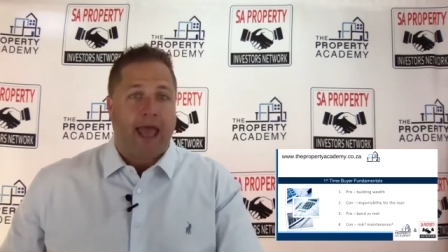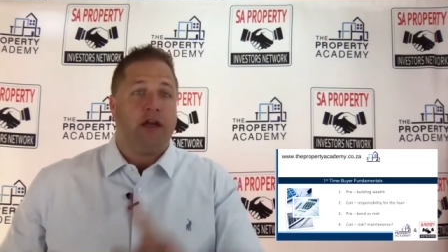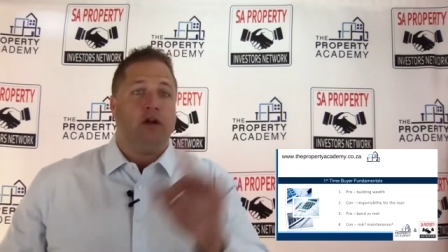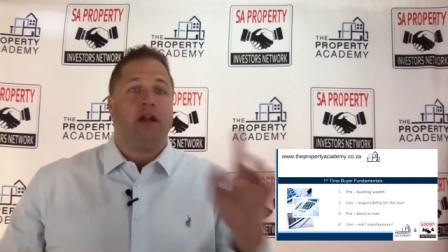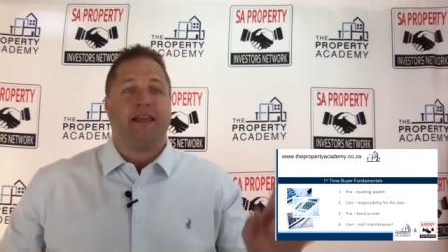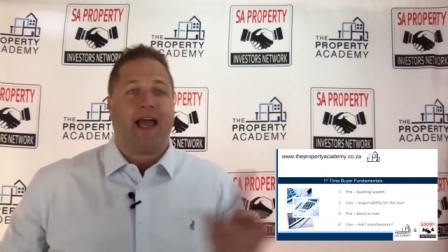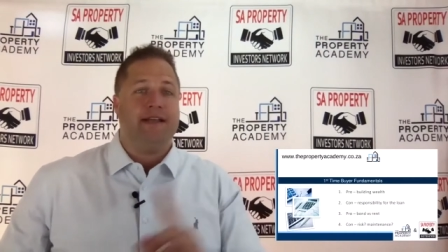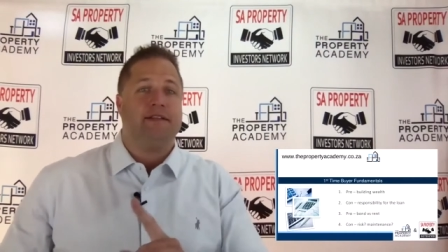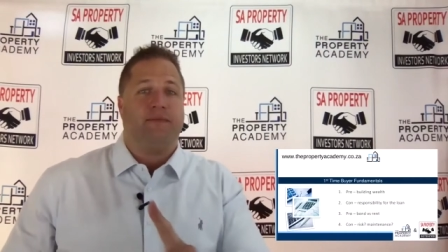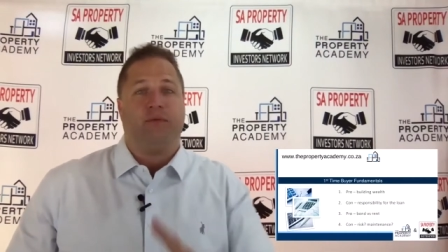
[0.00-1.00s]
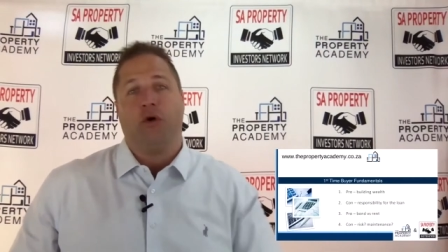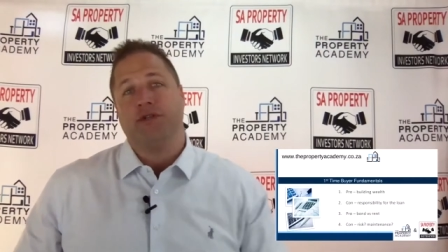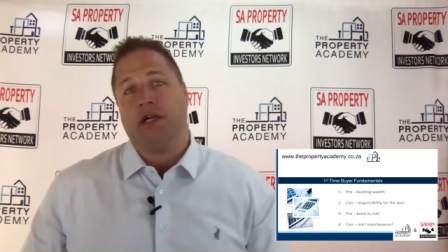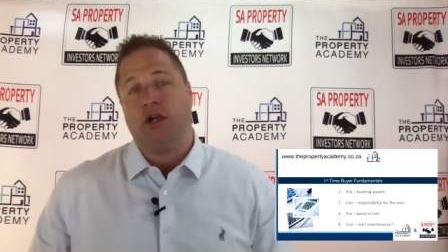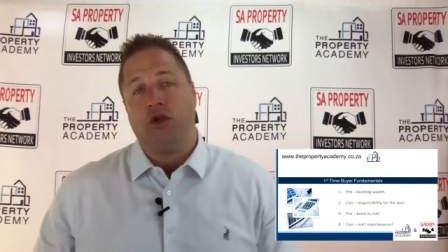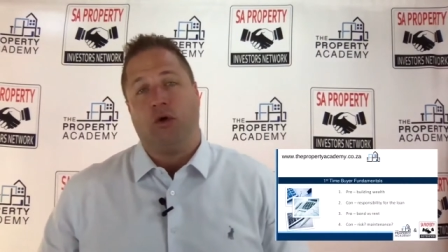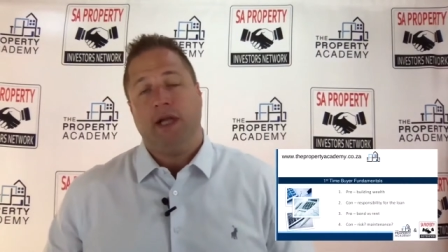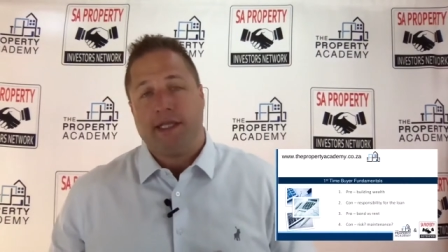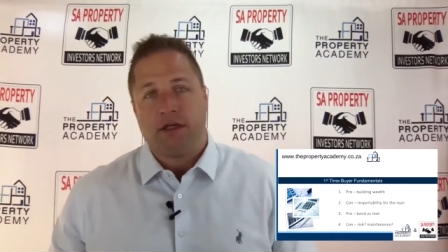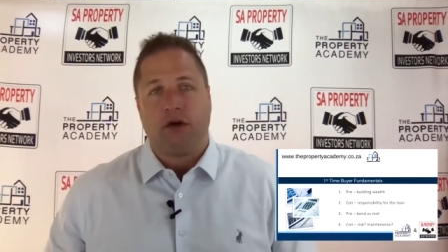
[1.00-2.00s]
in a lot of cases, it falls under your
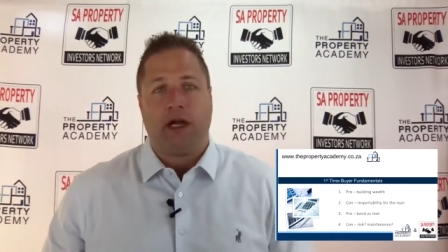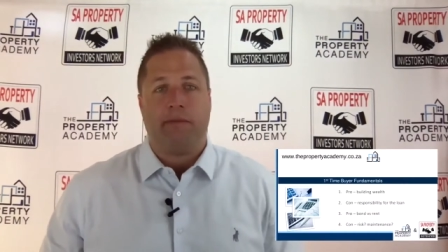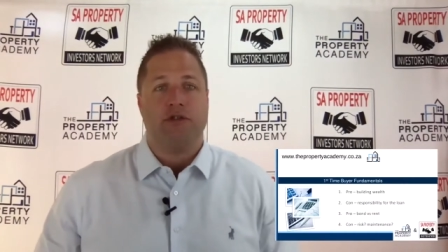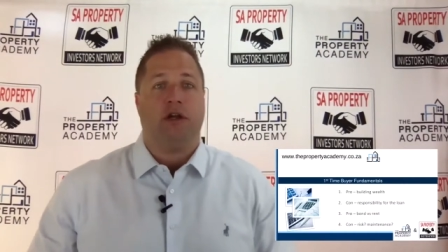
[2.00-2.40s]
lease agreement.